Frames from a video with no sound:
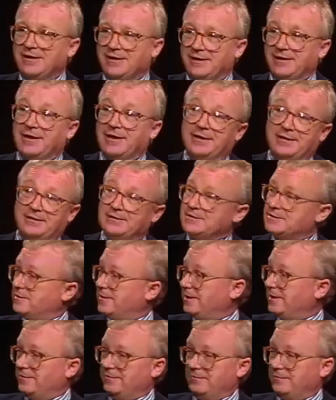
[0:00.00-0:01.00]
and I can
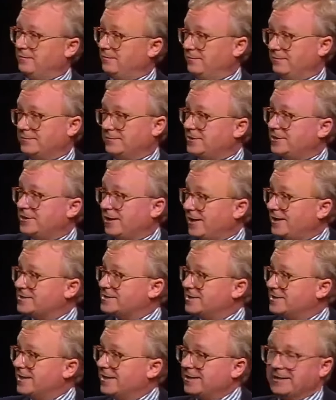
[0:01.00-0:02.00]
say, gee, I
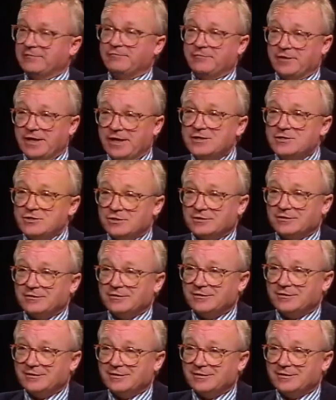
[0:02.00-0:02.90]
see an invasion.